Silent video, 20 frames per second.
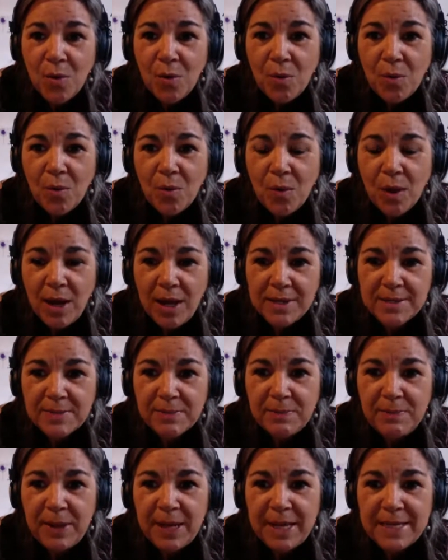
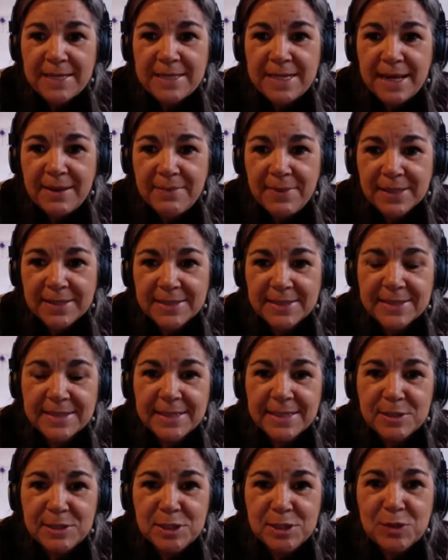what pandemics
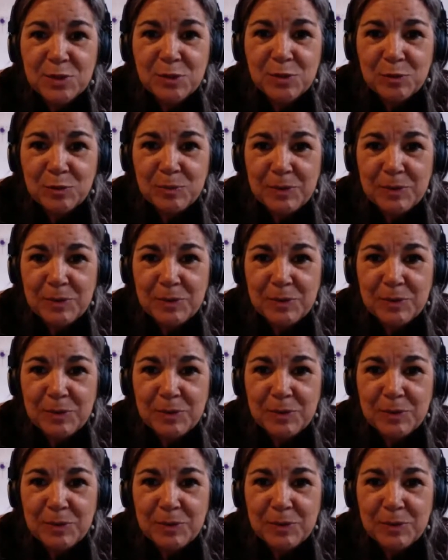can do,